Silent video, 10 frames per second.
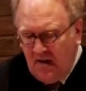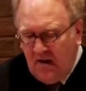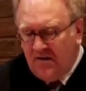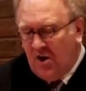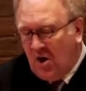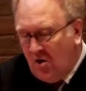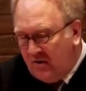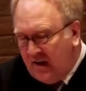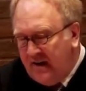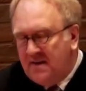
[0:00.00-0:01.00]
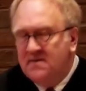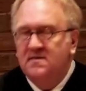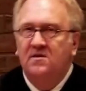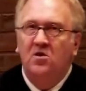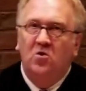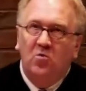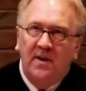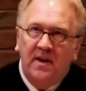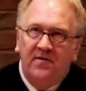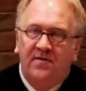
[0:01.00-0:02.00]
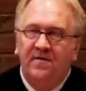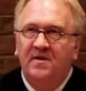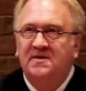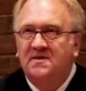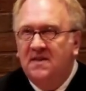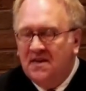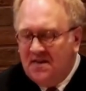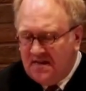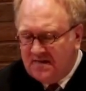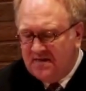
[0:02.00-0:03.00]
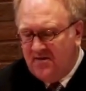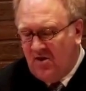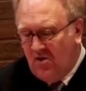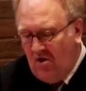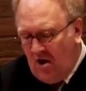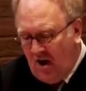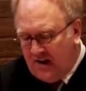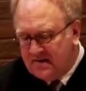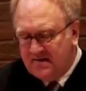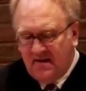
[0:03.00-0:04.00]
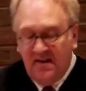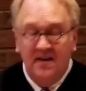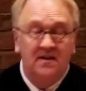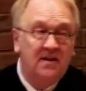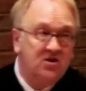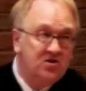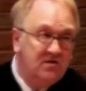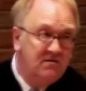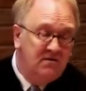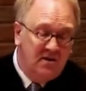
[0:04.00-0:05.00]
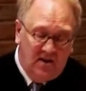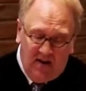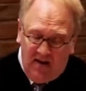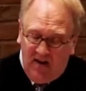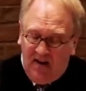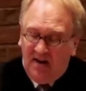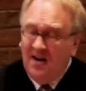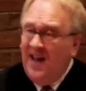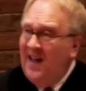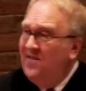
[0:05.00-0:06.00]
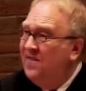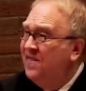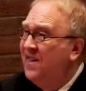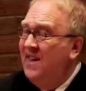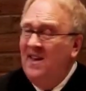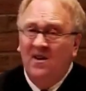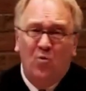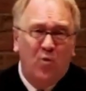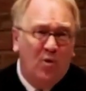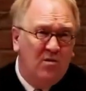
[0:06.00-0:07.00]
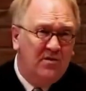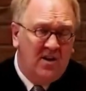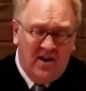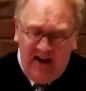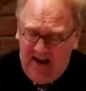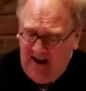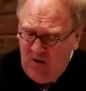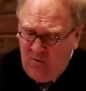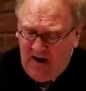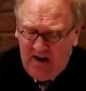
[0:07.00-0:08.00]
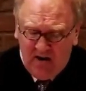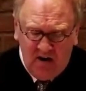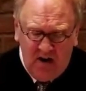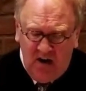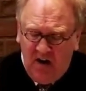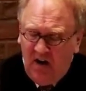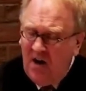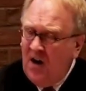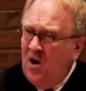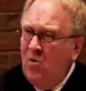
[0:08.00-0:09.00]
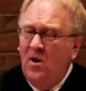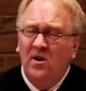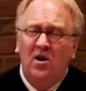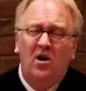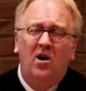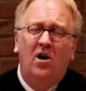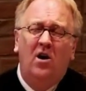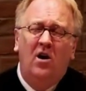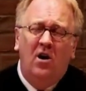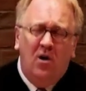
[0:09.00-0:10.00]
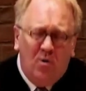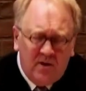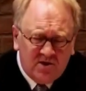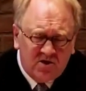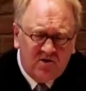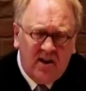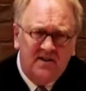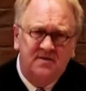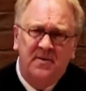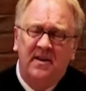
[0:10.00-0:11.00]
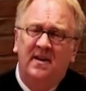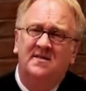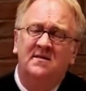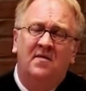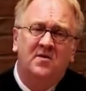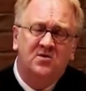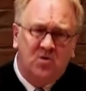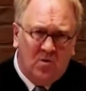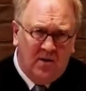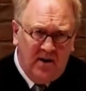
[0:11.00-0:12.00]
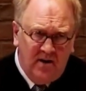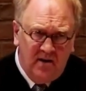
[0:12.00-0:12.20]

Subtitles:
the loneliness, the grief, the sickness, the loss, the addiction, life in a world gone haywire, what always strikes me is not the story,